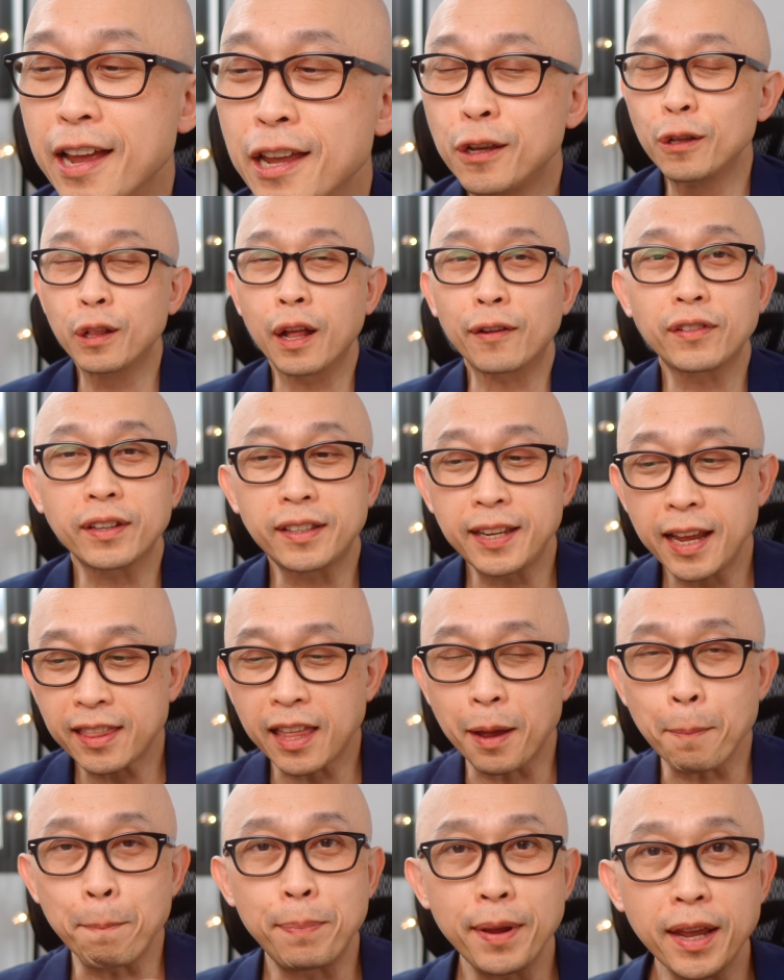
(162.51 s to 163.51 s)
You'll have to take
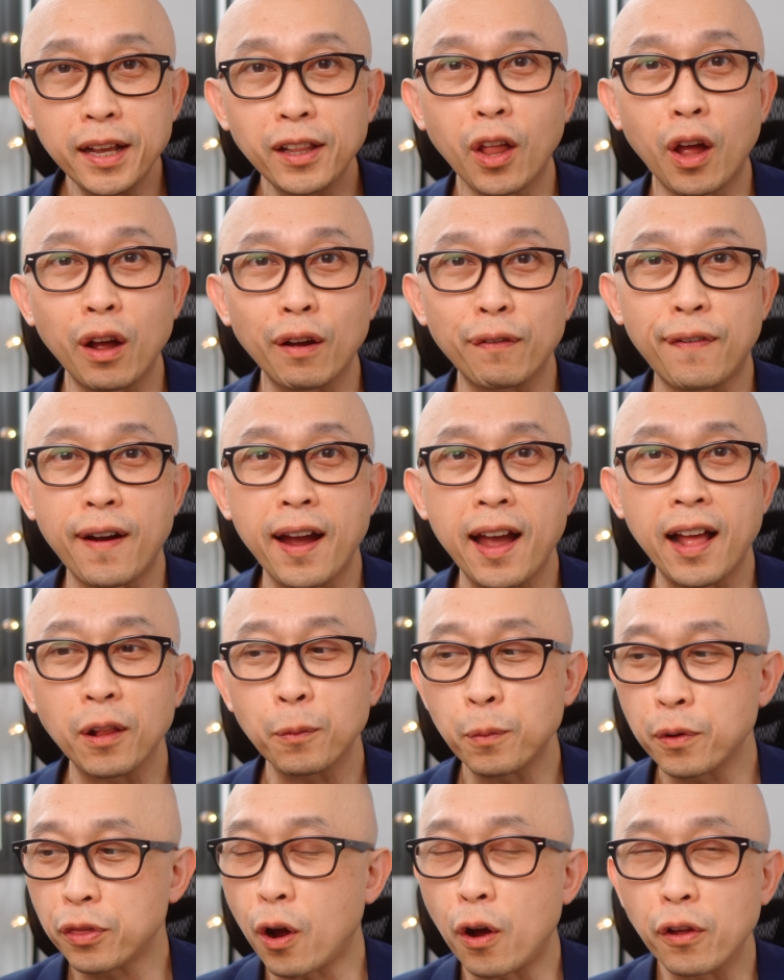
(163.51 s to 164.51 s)
that big long file
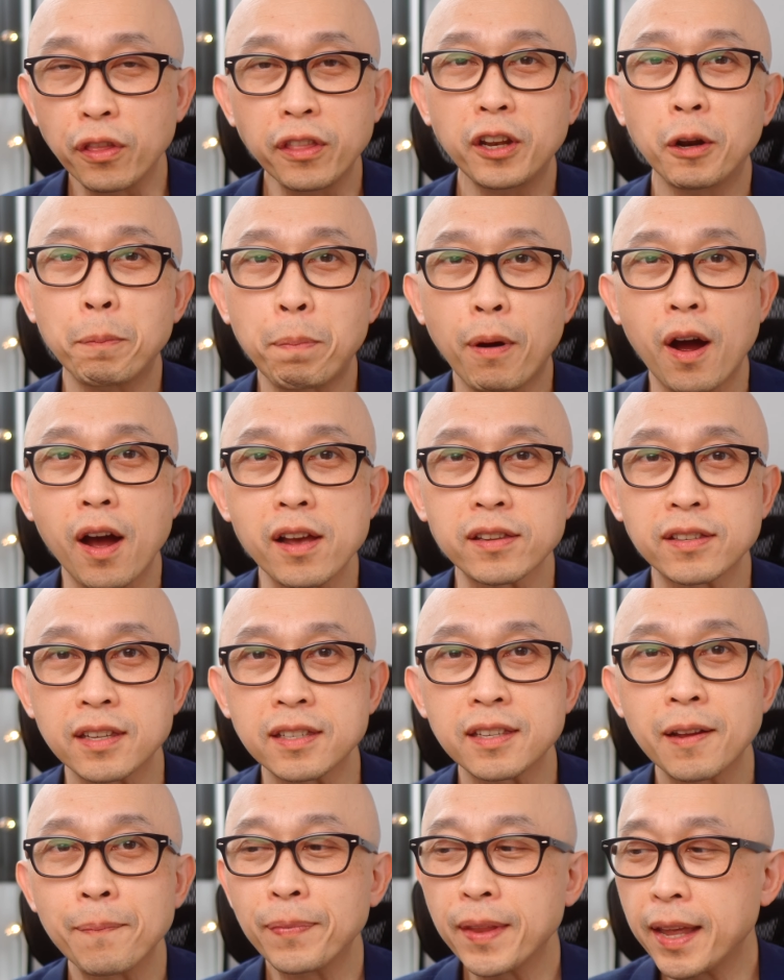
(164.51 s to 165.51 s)
with all the little
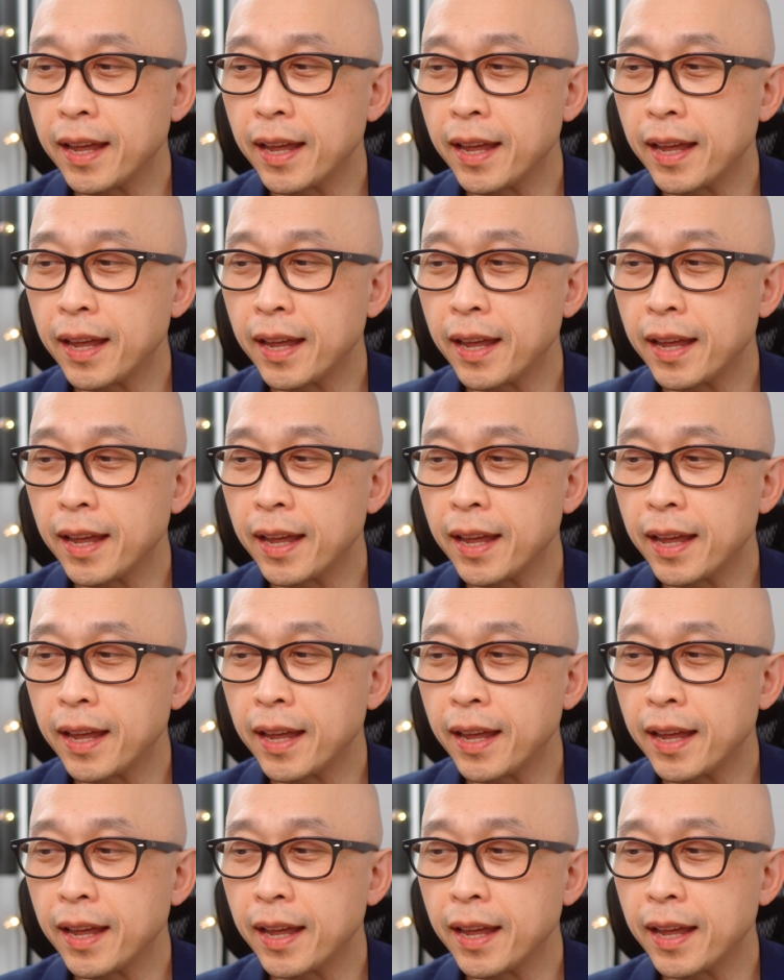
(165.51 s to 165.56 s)
pauses,